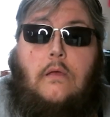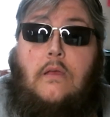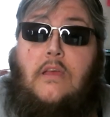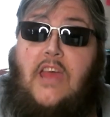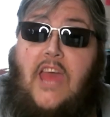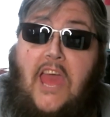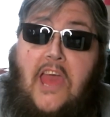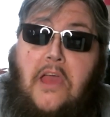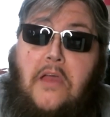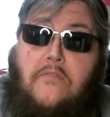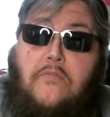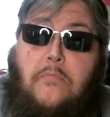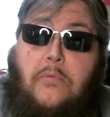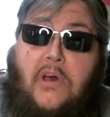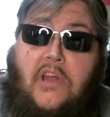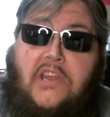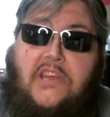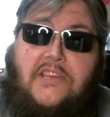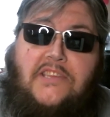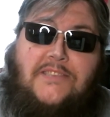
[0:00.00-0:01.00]
Hey
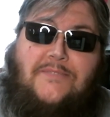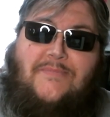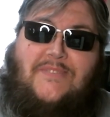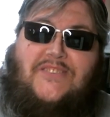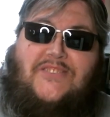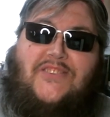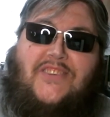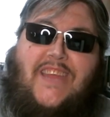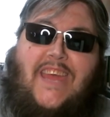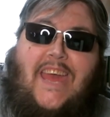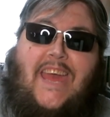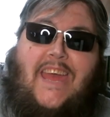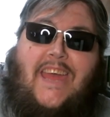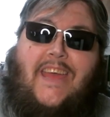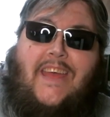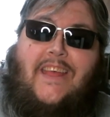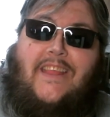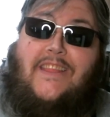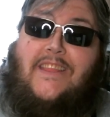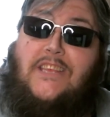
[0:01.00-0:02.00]
everybody, it's Mr. K.
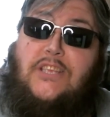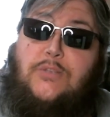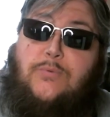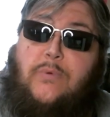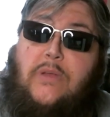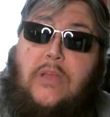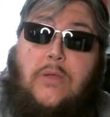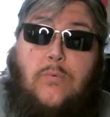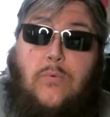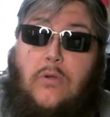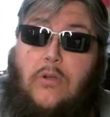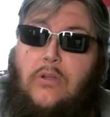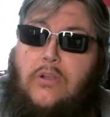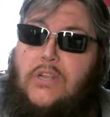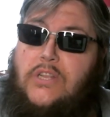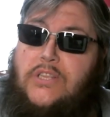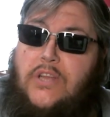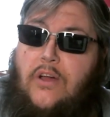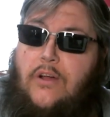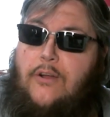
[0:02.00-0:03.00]
This week we're going to
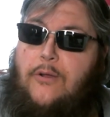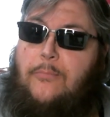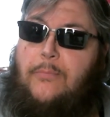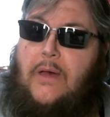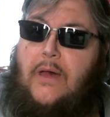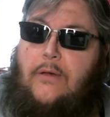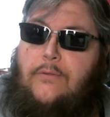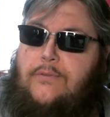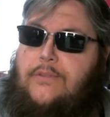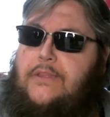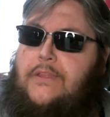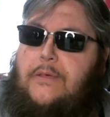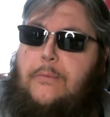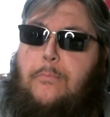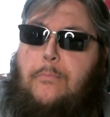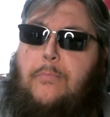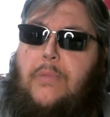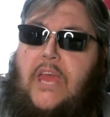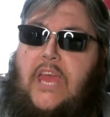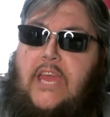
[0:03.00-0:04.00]
talk about the
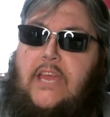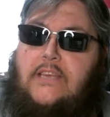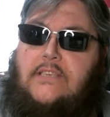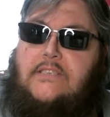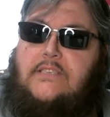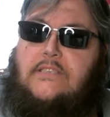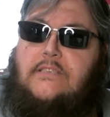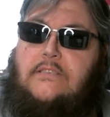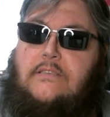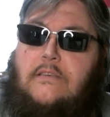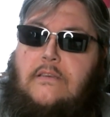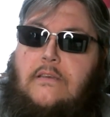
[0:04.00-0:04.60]
bass.